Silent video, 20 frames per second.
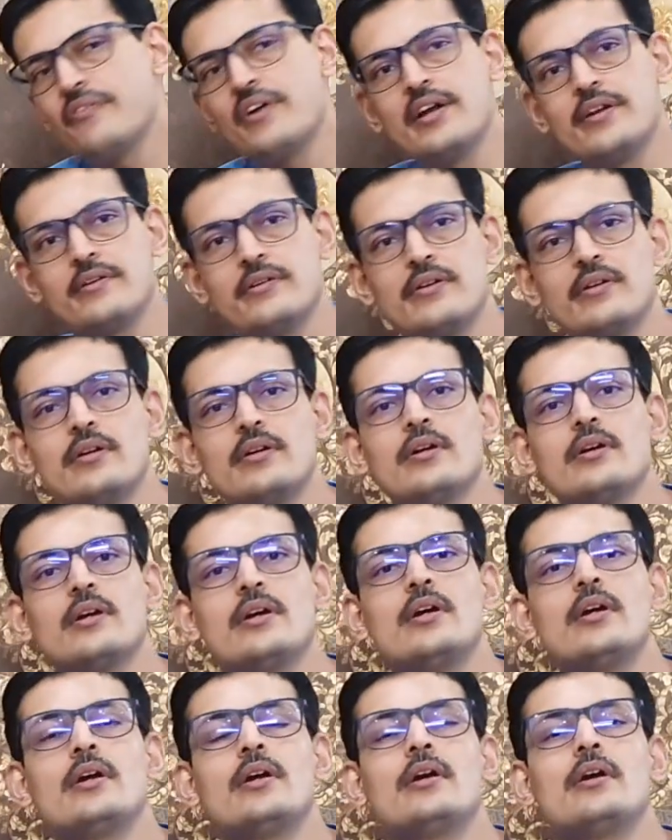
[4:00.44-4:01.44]
one,
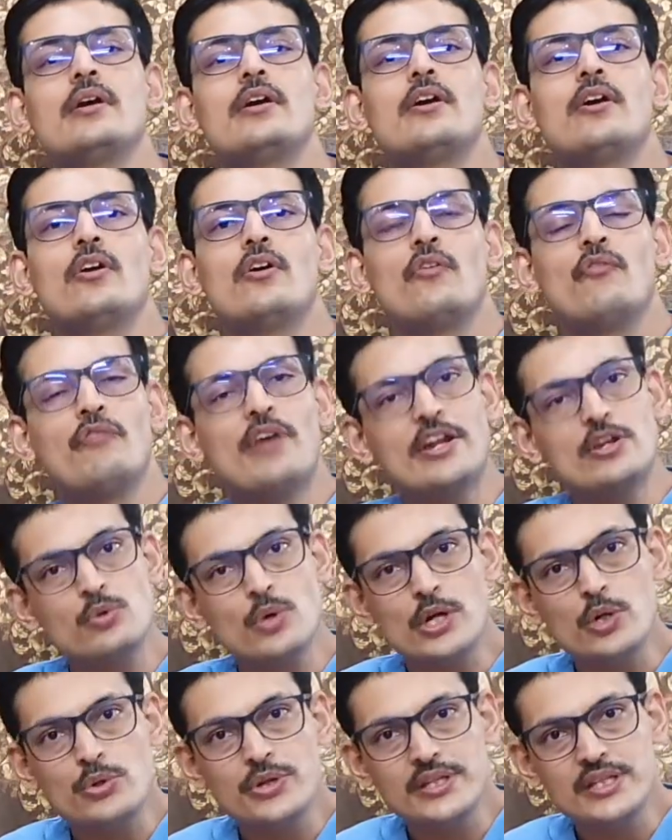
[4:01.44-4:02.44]
when you
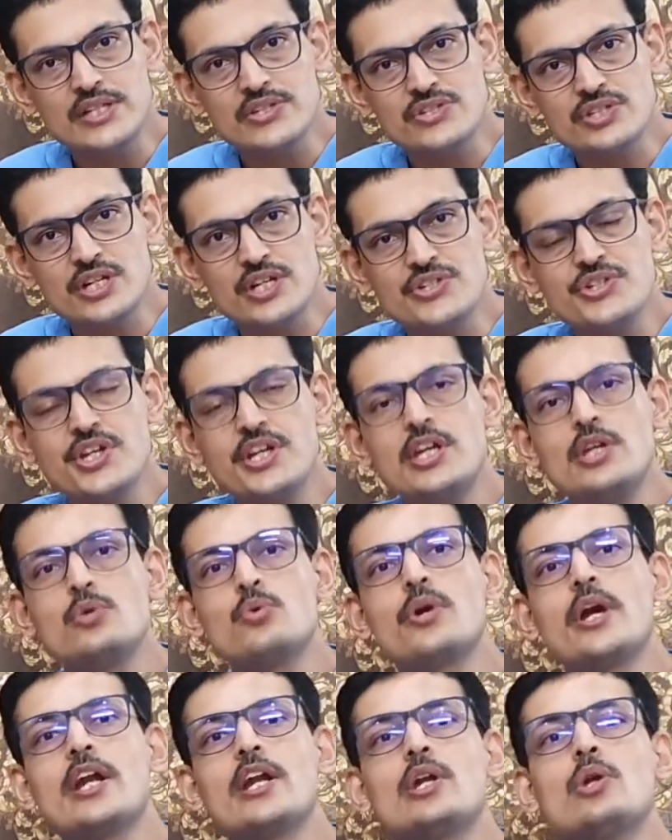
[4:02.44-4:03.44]
are doing this surgery,
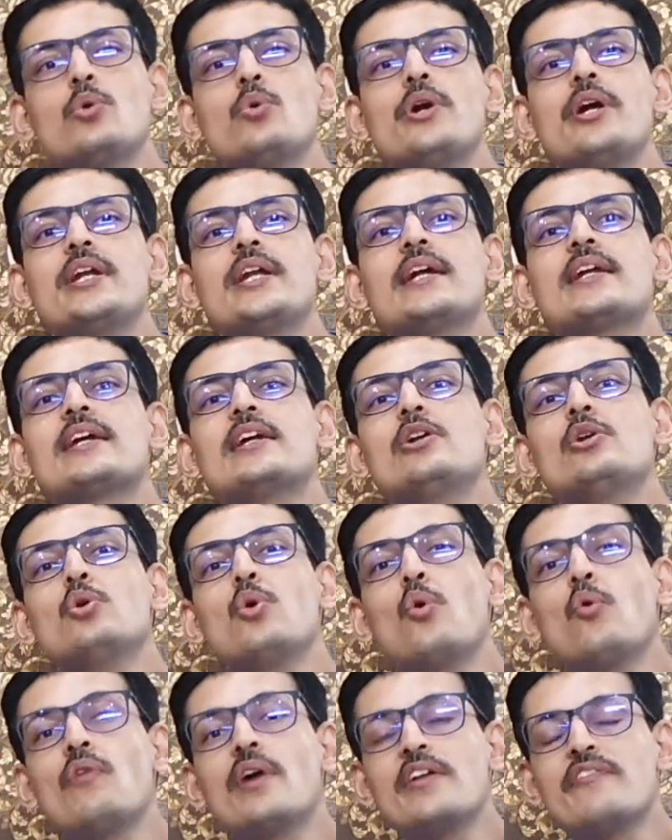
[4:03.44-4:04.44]
you can do it at a
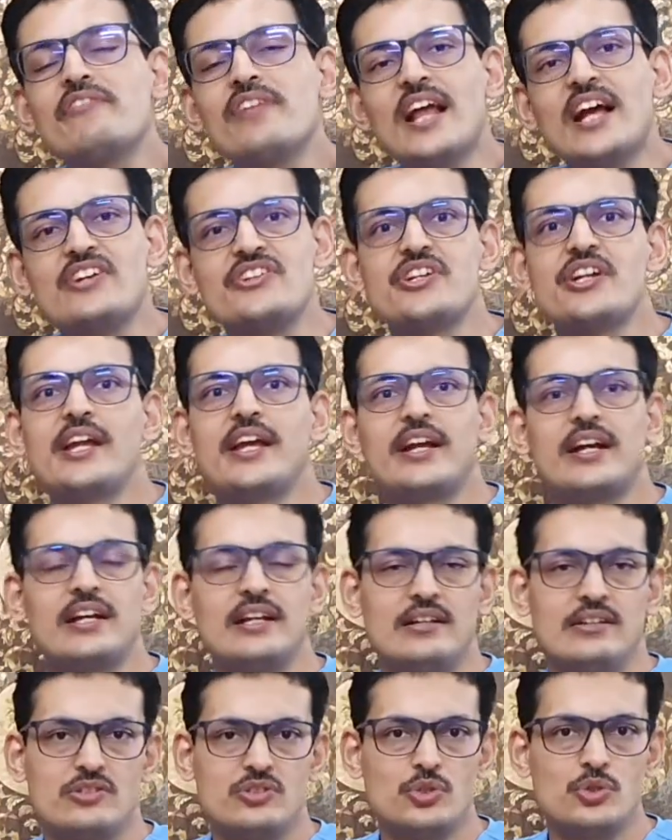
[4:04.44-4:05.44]
lower flexion
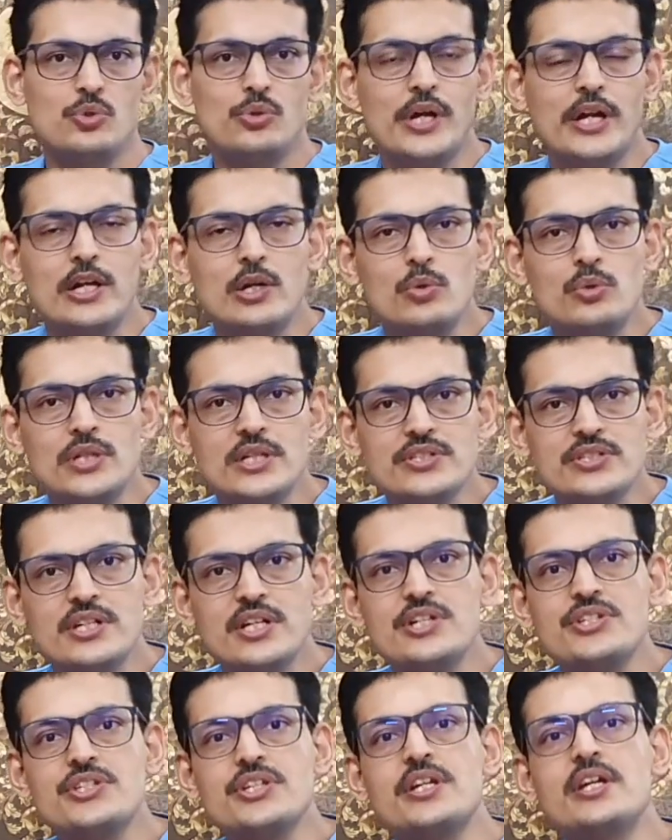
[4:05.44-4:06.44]
angle. So you can do the
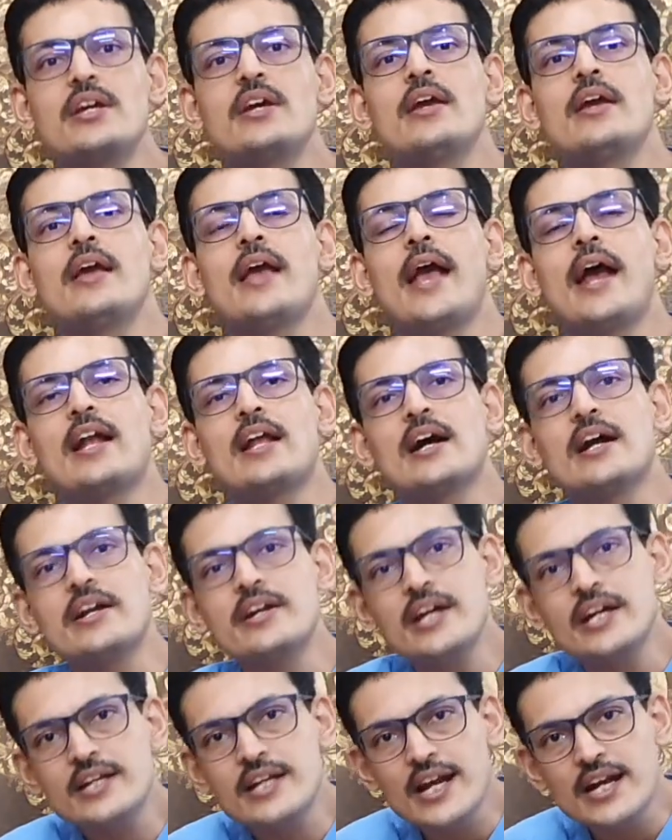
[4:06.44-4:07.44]
surgery at
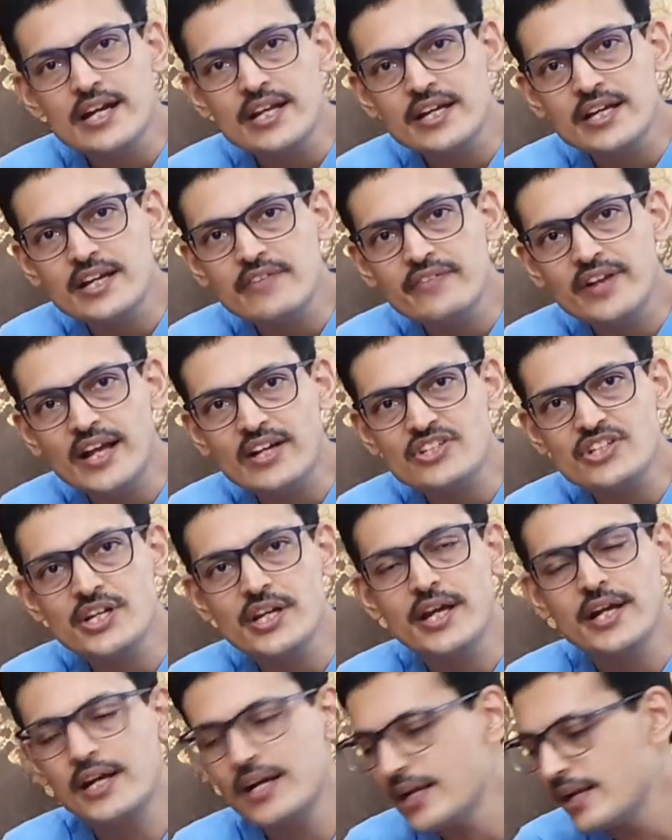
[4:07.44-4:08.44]
110 degree flexion
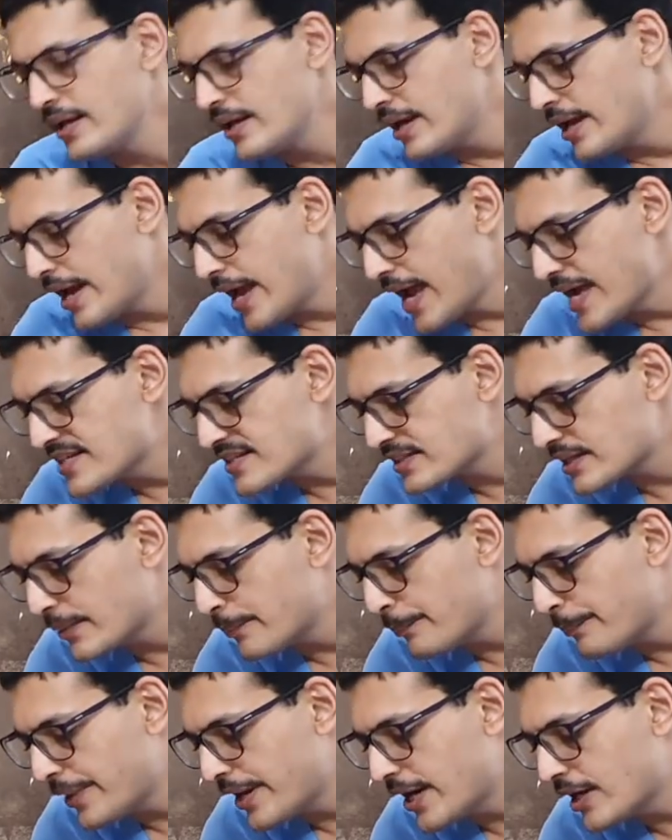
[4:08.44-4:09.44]
angle as
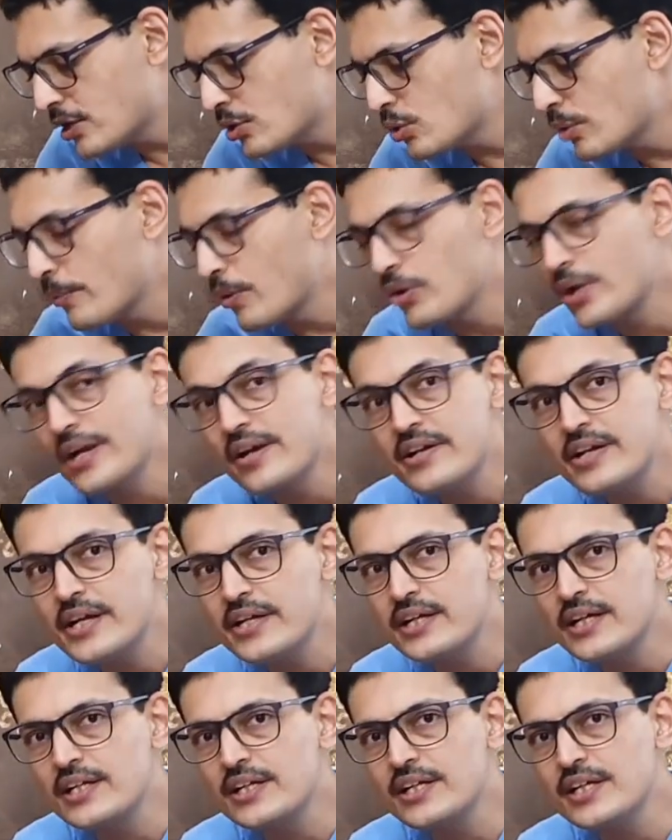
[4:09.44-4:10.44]
compared to about
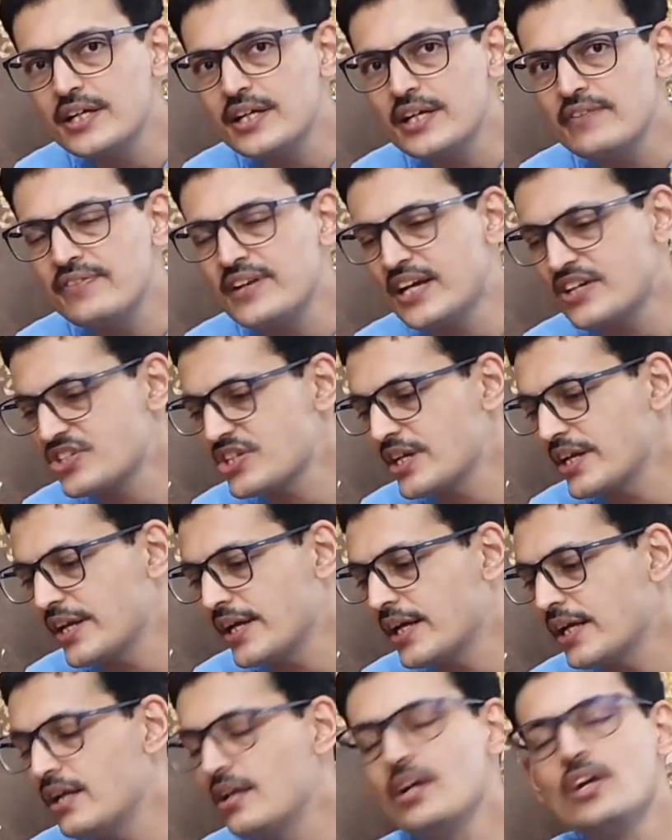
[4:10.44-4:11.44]
130 degree flexion
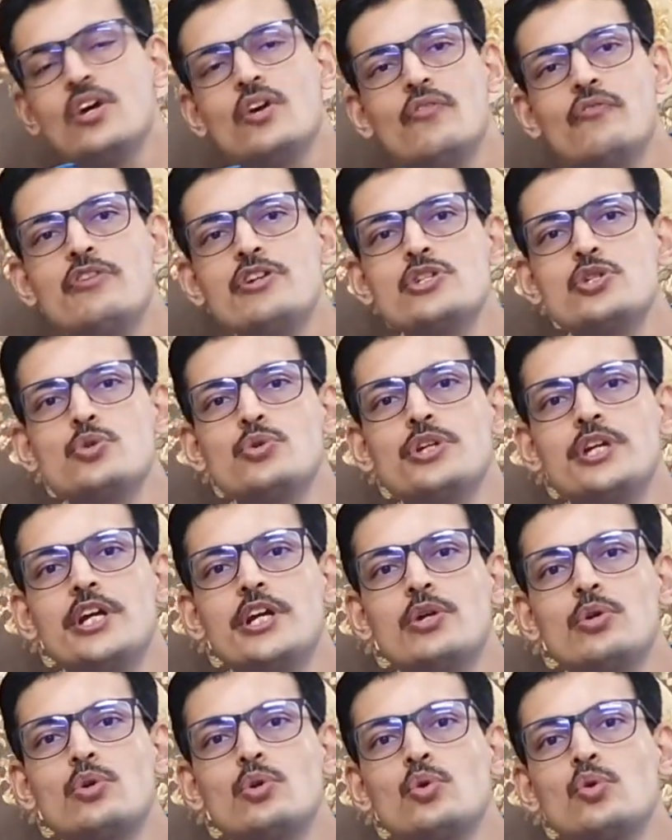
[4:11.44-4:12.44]
angle which you
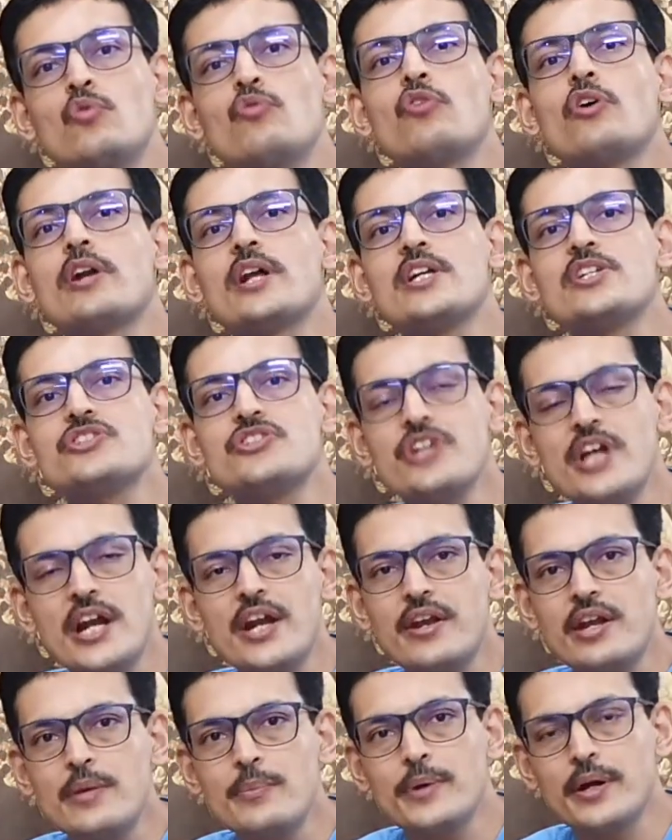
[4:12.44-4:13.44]
need to do for a
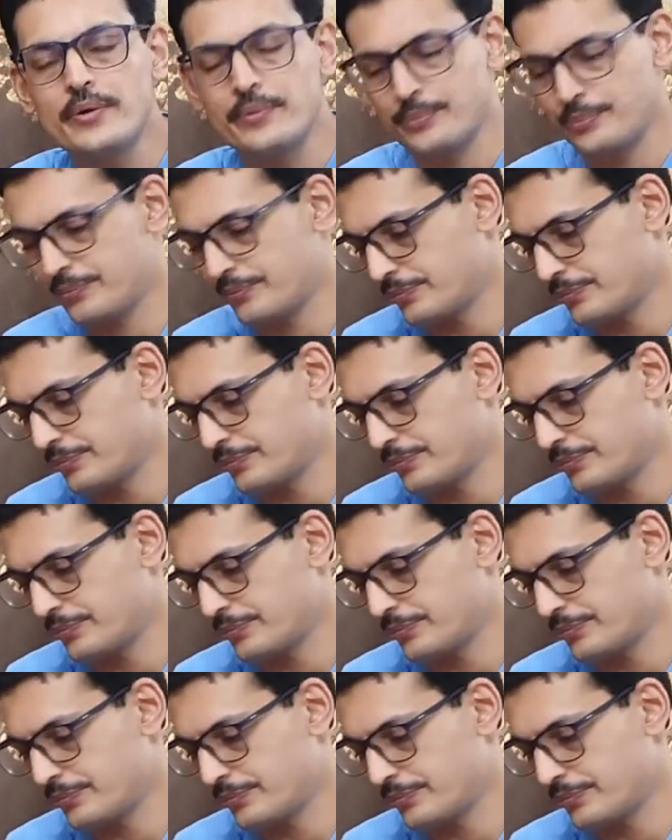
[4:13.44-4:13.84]
straight Reamer.